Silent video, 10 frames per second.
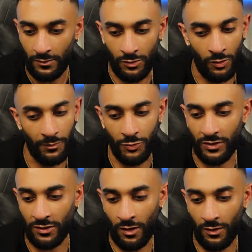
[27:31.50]
Nope, you
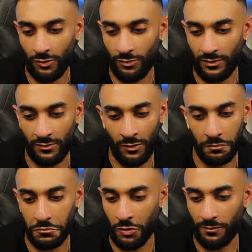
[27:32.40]
cannot create.
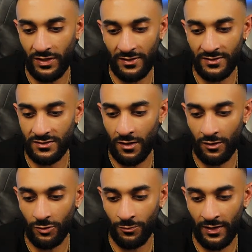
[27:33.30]
Nope, that is
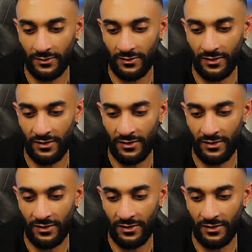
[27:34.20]
not correct.